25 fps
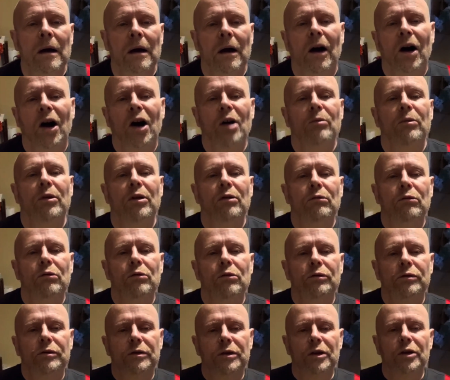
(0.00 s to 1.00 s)
Hi
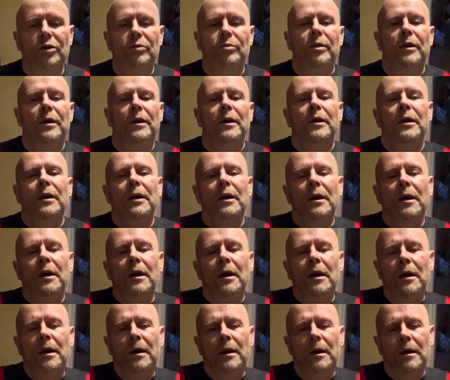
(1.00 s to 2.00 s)
Millwall Tube.
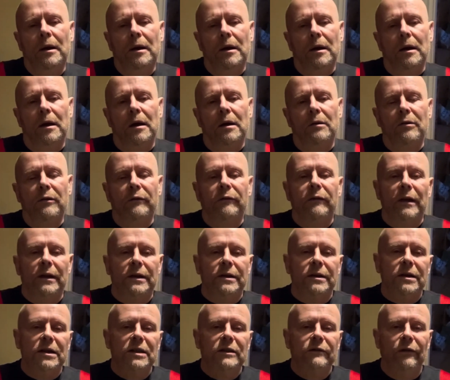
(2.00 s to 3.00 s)

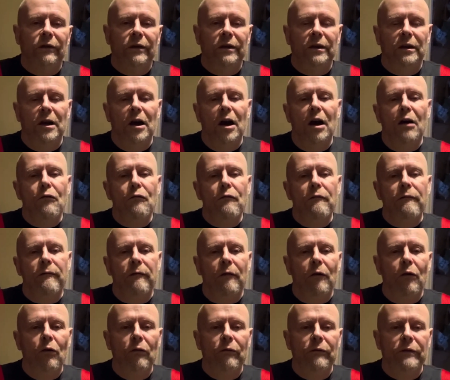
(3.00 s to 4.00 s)
Reflections video
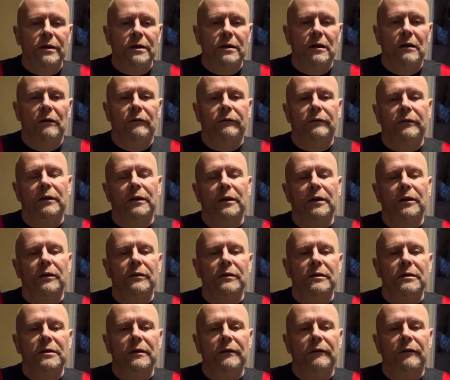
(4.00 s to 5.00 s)
for this
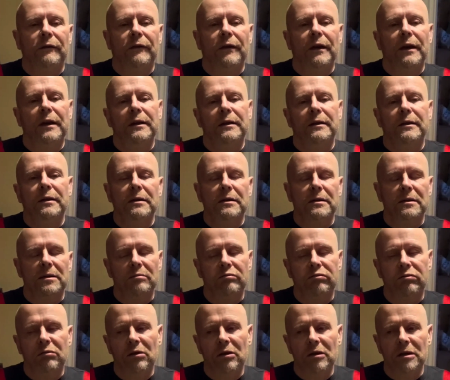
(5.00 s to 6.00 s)
afternoon's defeat,
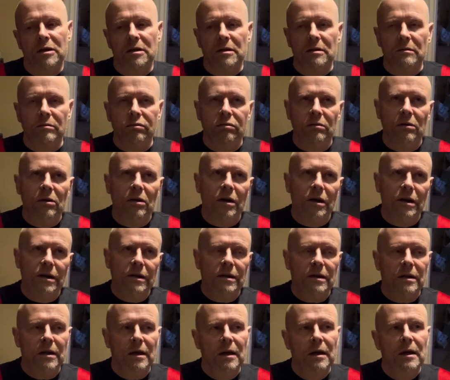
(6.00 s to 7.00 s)
surprise,
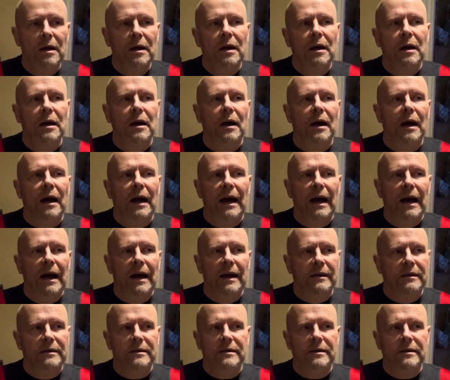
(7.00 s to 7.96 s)
surprise, at